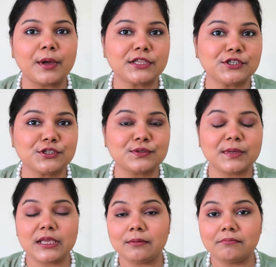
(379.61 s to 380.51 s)
matches
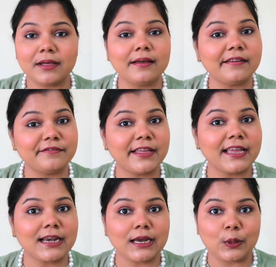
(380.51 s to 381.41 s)
me
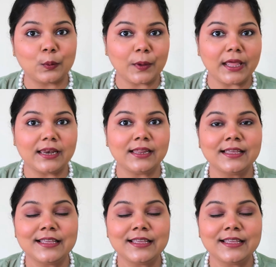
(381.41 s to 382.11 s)
perfectly well.